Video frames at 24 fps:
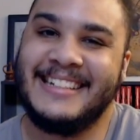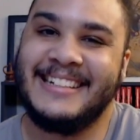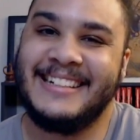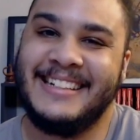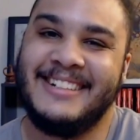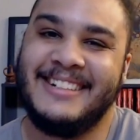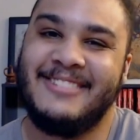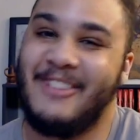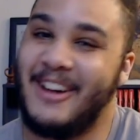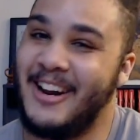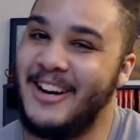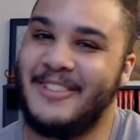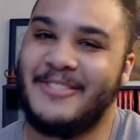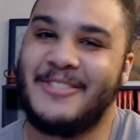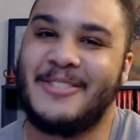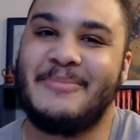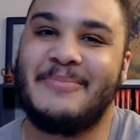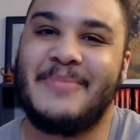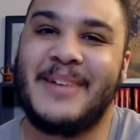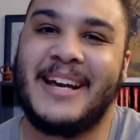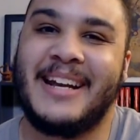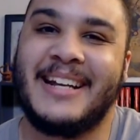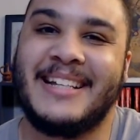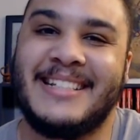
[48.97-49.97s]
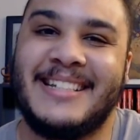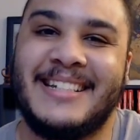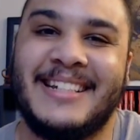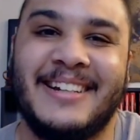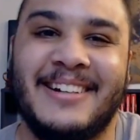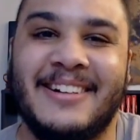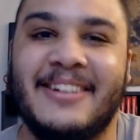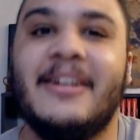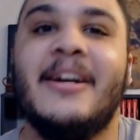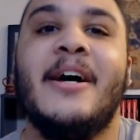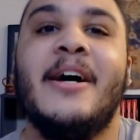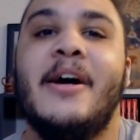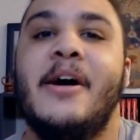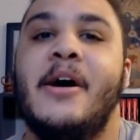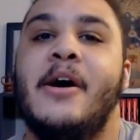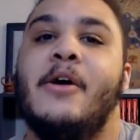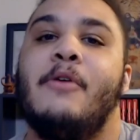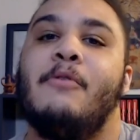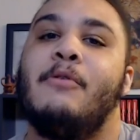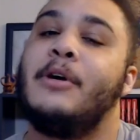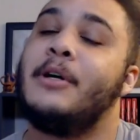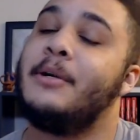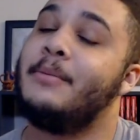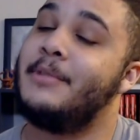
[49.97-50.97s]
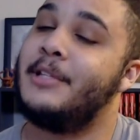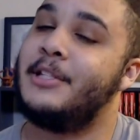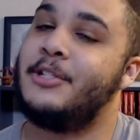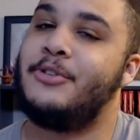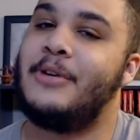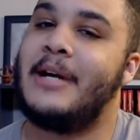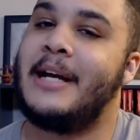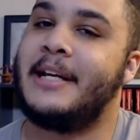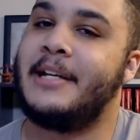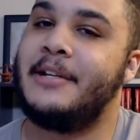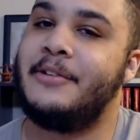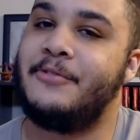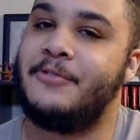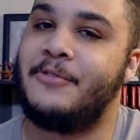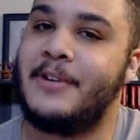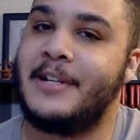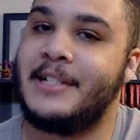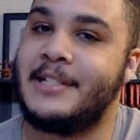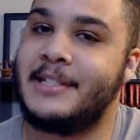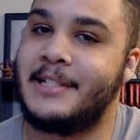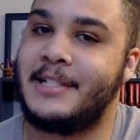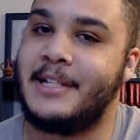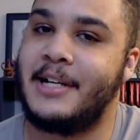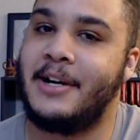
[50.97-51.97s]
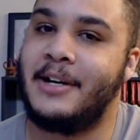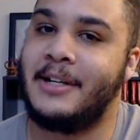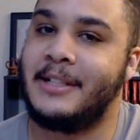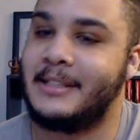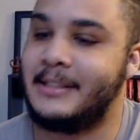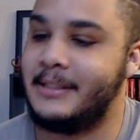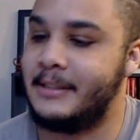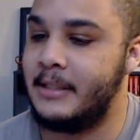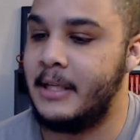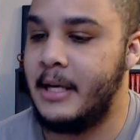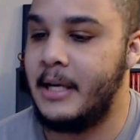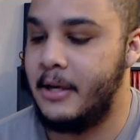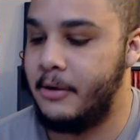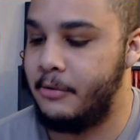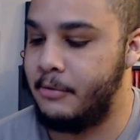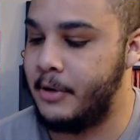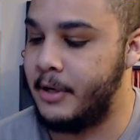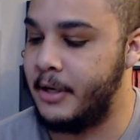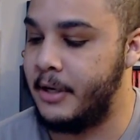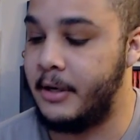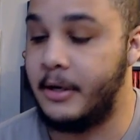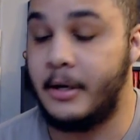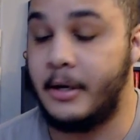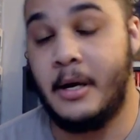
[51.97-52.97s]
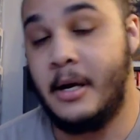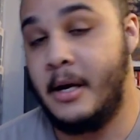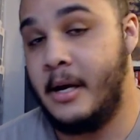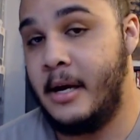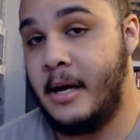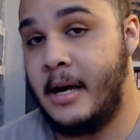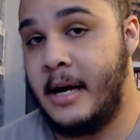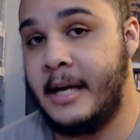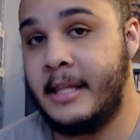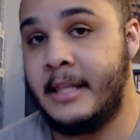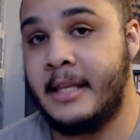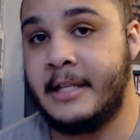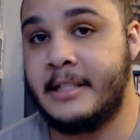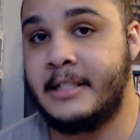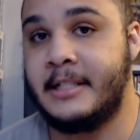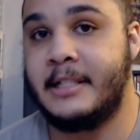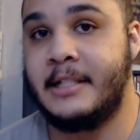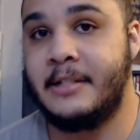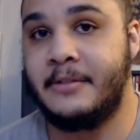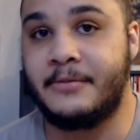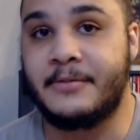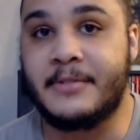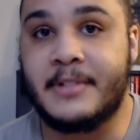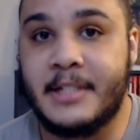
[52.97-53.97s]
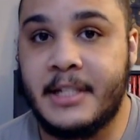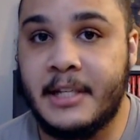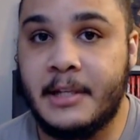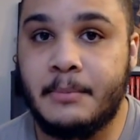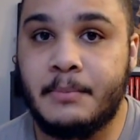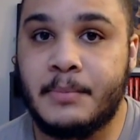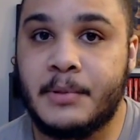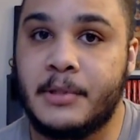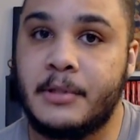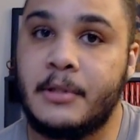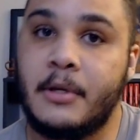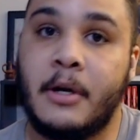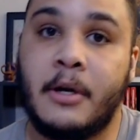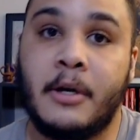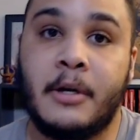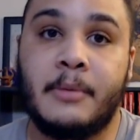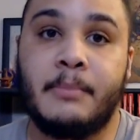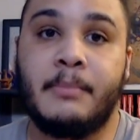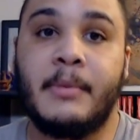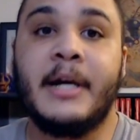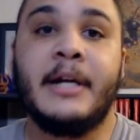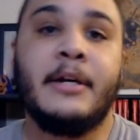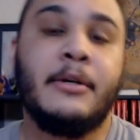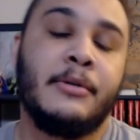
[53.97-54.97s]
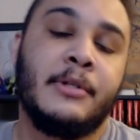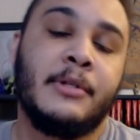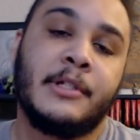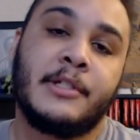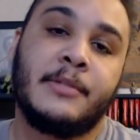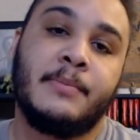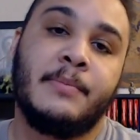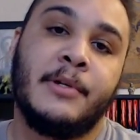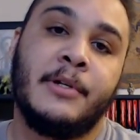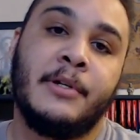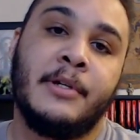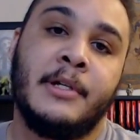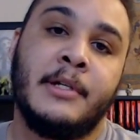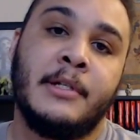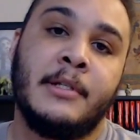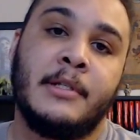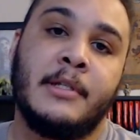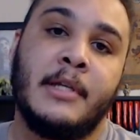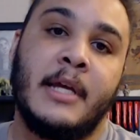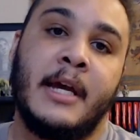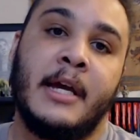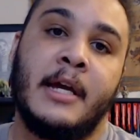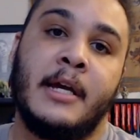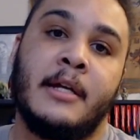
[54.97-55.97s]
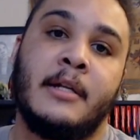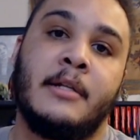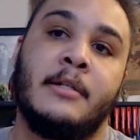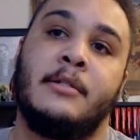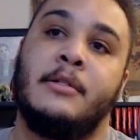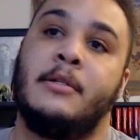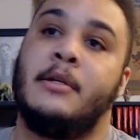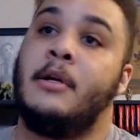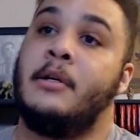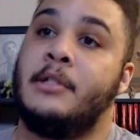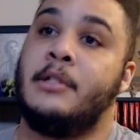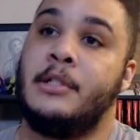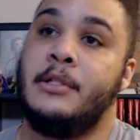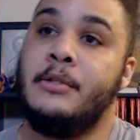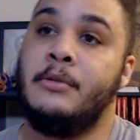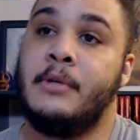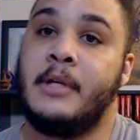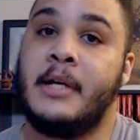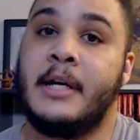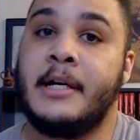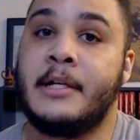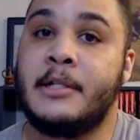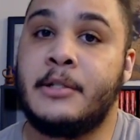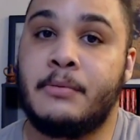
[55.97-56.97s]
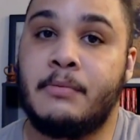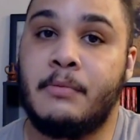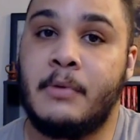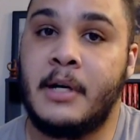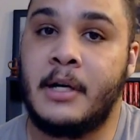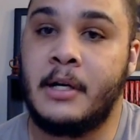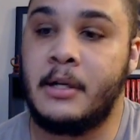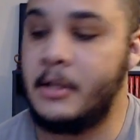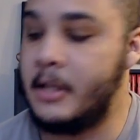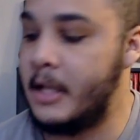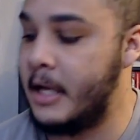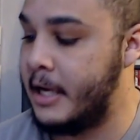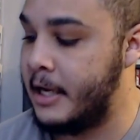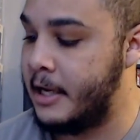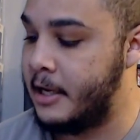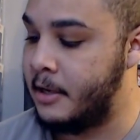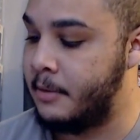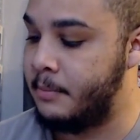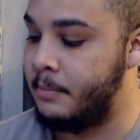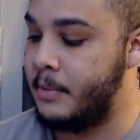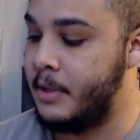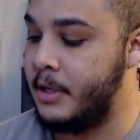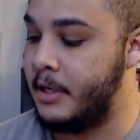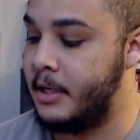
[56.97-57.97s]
right off the bat, I stutter. Welcome to the Dragon and Friends Talks, where I like to give tips on my own experience and talk to you guys while I'm,